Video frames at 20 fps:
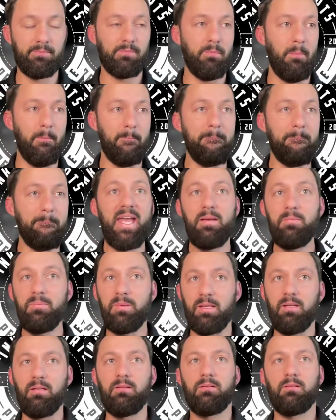
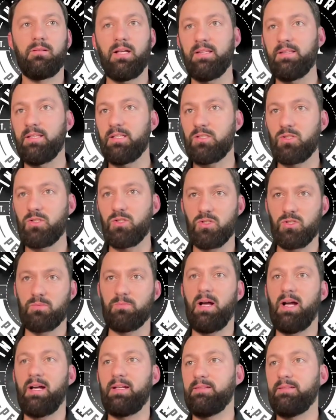Maybe, and this is just
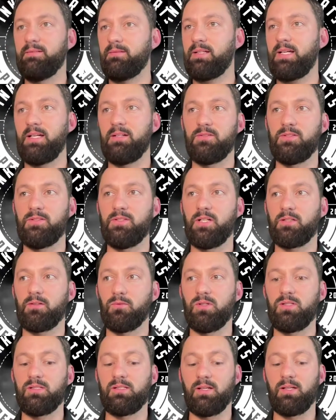my kind of deductive
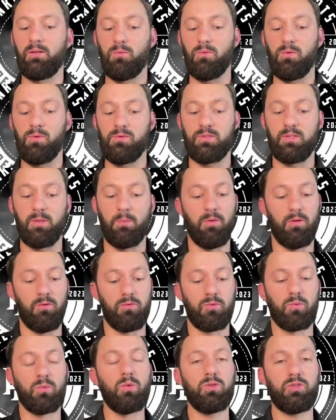reasoning with some of those
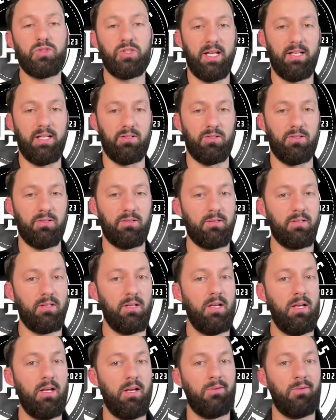rule changes,
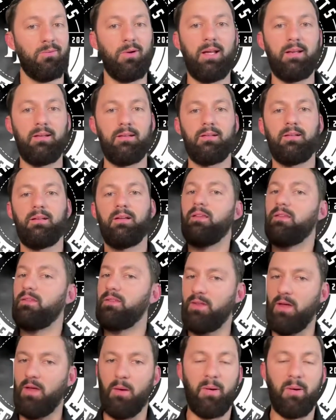right?
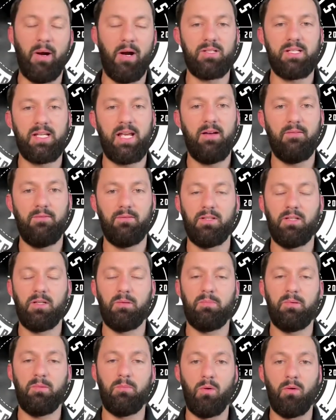The umpires can have a little
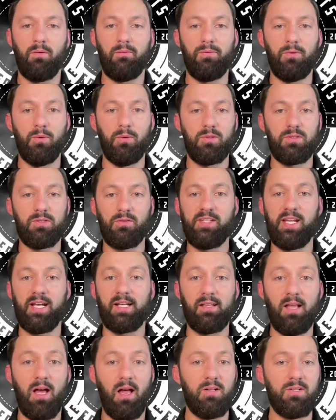bit more influence of
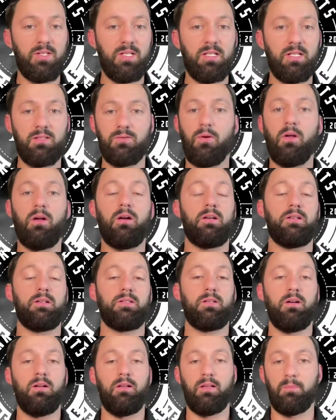technology as far as
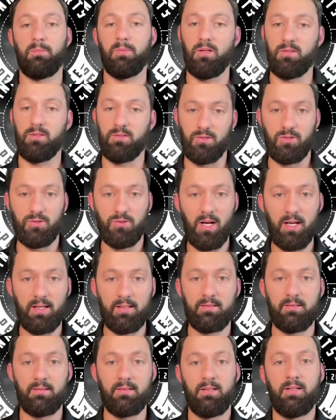calling balls and
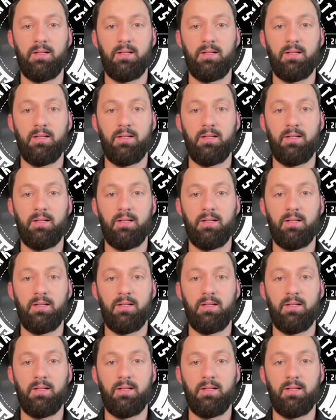strikes.